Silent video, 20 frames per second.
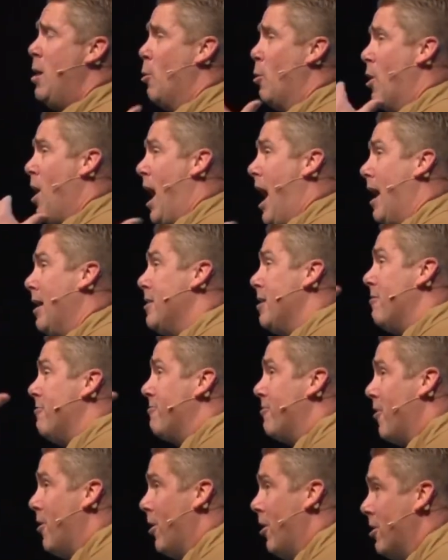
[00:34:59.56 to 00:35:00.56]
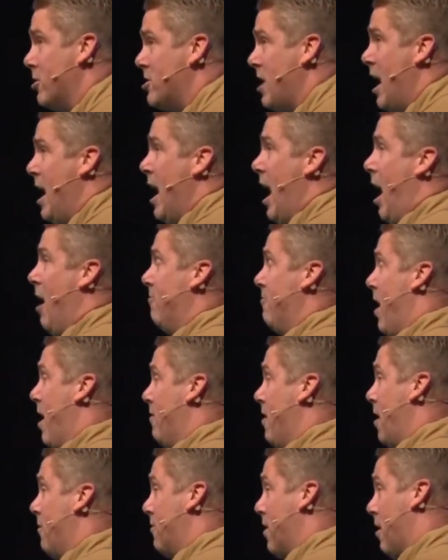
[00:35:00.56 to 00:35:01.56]
who are on the verge
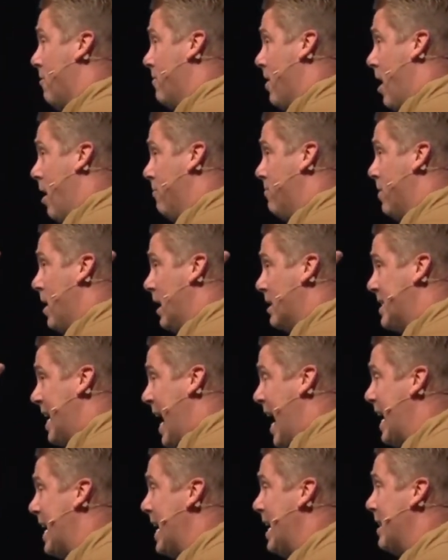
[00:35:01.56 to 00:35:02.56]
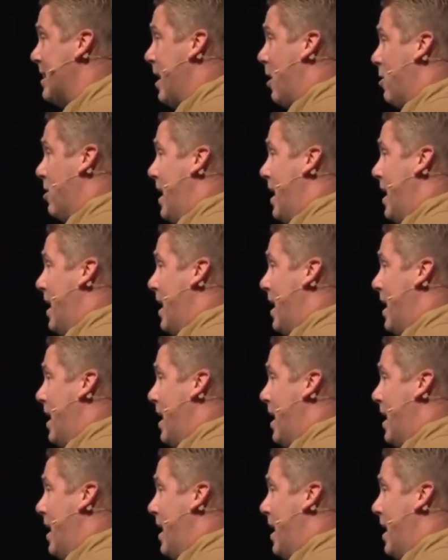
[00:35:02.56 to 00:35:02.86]
of taking their